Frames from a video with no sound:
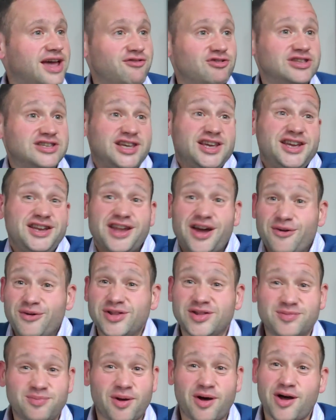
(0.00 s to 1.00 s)
Tarantino
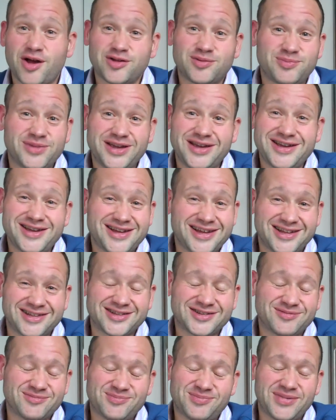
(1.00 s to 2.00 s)
inspires me.
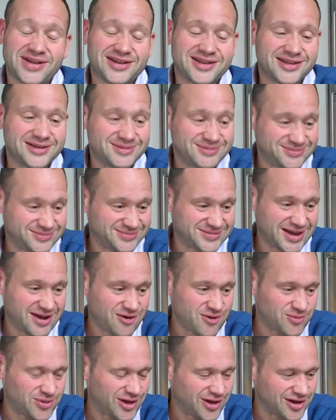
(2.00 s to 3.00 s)
That's a bloody
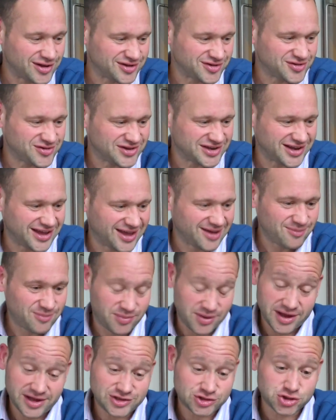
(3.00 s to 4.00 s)
terrible answer, isn't
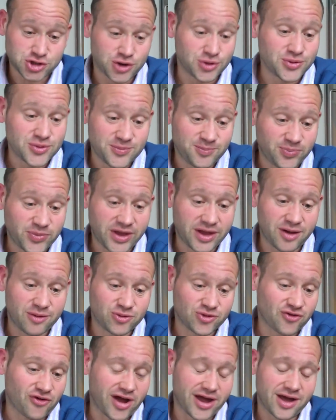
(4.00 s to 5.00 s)
it? But it's true. Yeah,
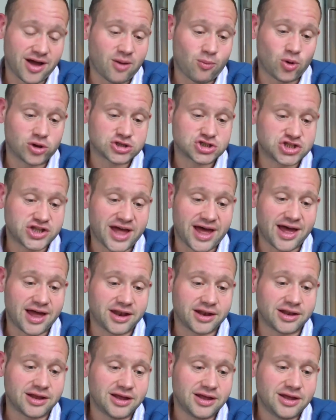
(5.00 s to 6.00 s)
it was great. I watched that,
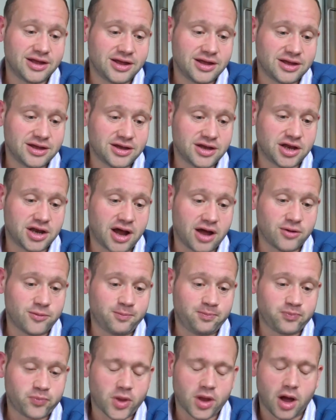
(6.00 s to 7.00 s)
and you know,
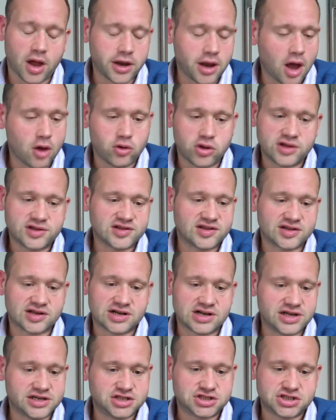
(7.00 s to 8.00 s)
I know this is
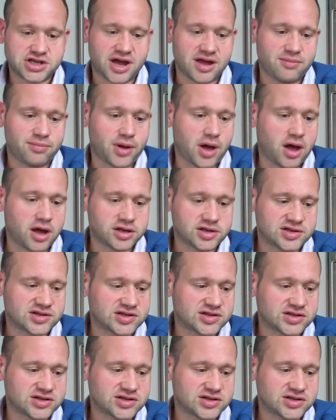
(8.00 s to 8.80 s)
a cliche, but I